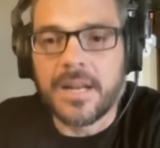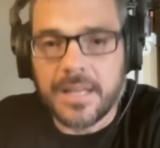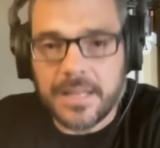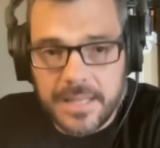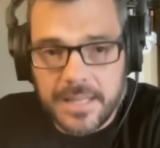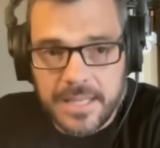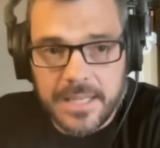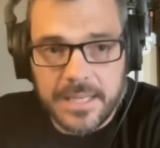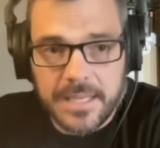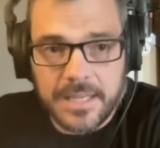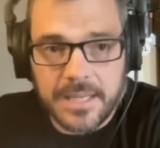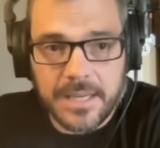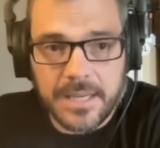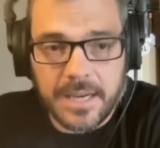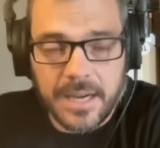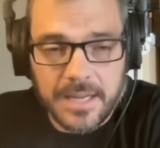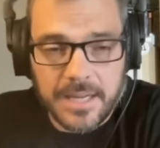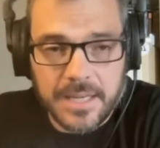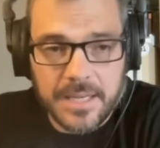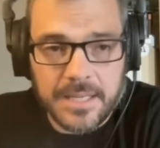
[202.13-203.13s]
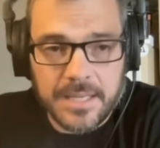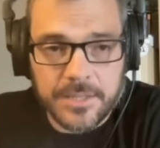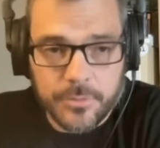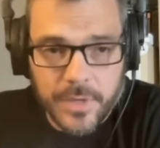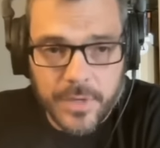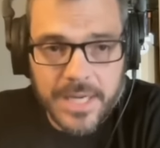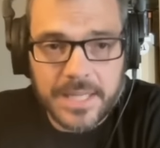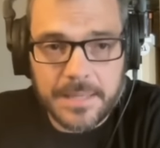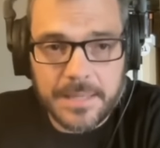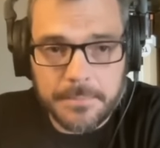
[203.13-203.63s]
The
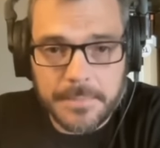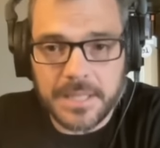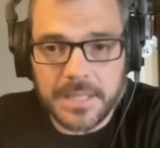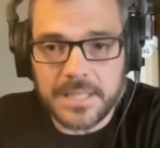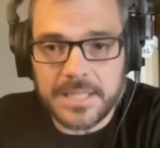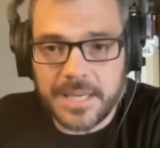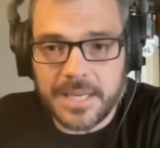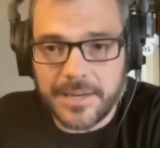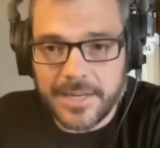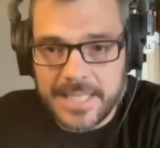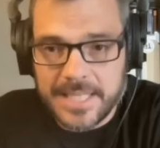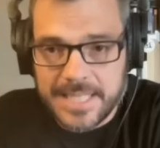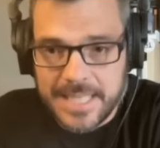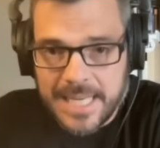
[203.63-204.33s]
Israeli military is